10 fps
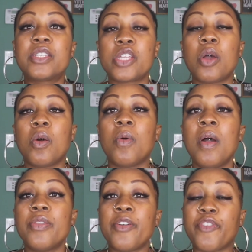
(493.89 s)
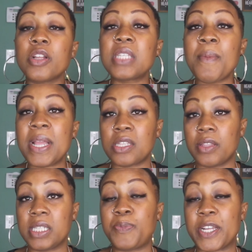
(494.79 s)
So the first time I
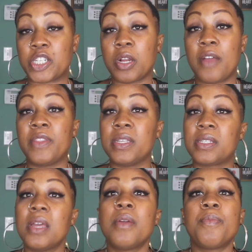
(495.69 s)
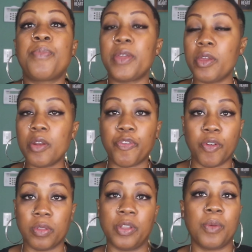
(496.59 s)
saw this picture of this
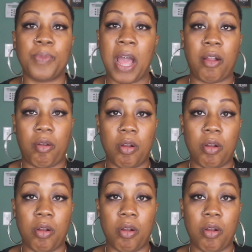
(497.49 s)
beautiful little black